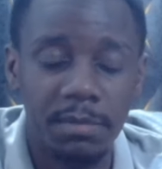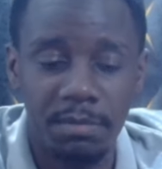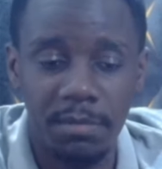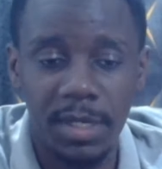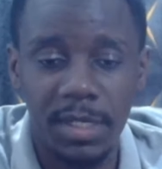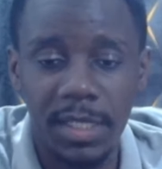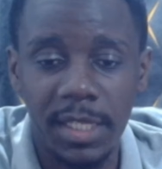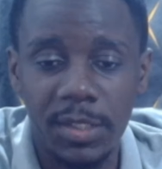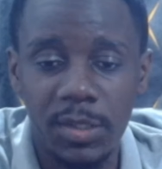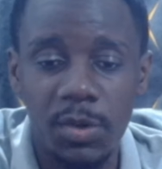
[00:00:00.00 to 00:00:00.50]

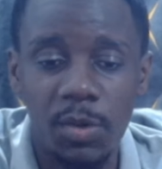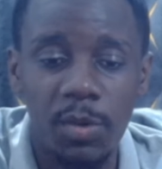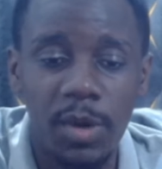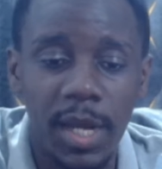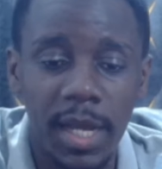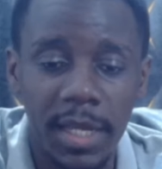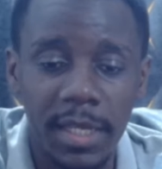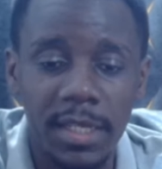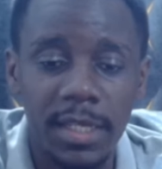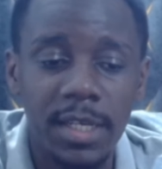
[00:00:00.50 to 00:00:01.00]
and that's
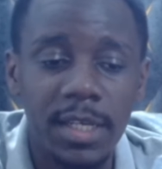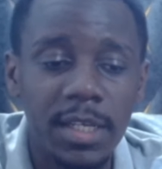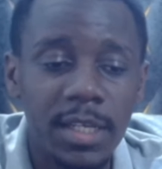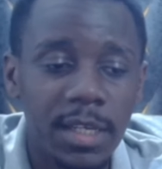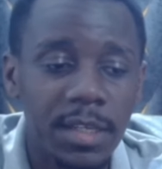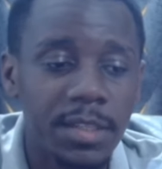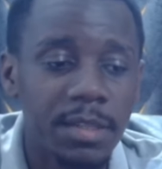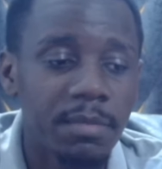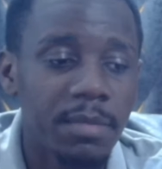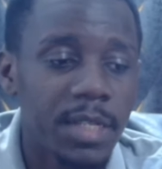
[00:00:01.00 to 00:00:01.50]
why
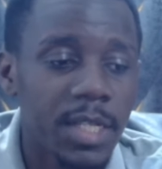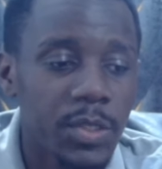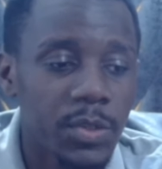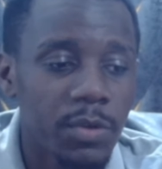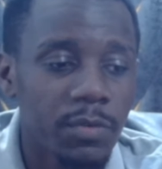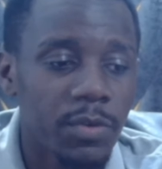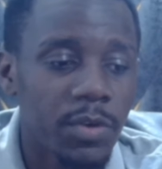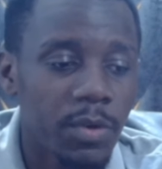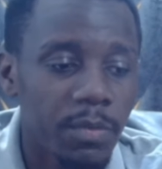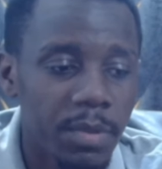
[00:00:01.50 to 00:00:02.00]
the minutes
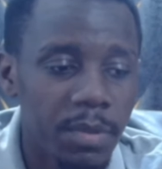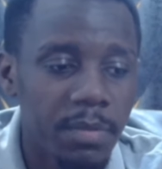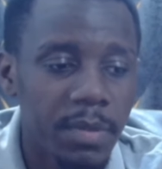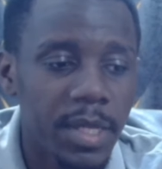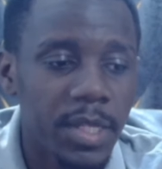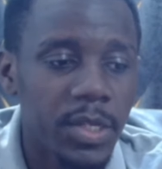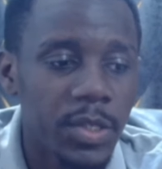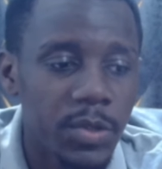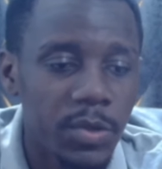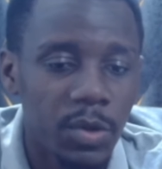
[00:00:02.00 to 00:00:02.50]
of Kobbie
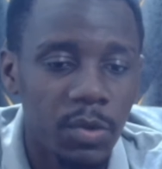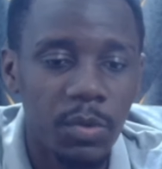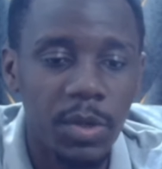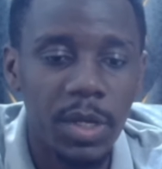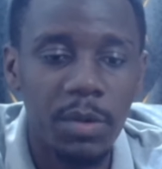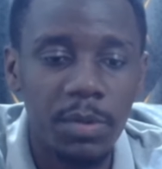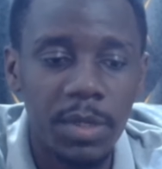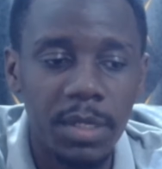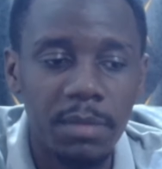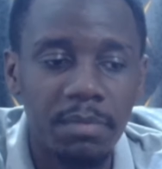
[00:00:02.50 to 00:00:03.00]
Mainoo
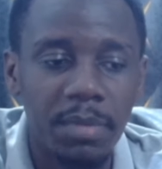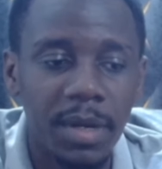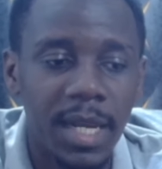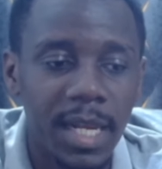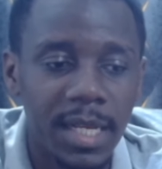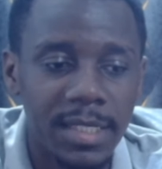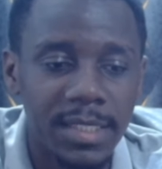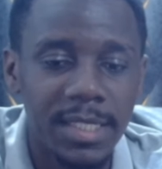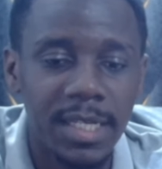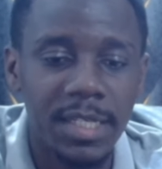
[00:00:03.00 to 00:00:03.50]
were really balanced.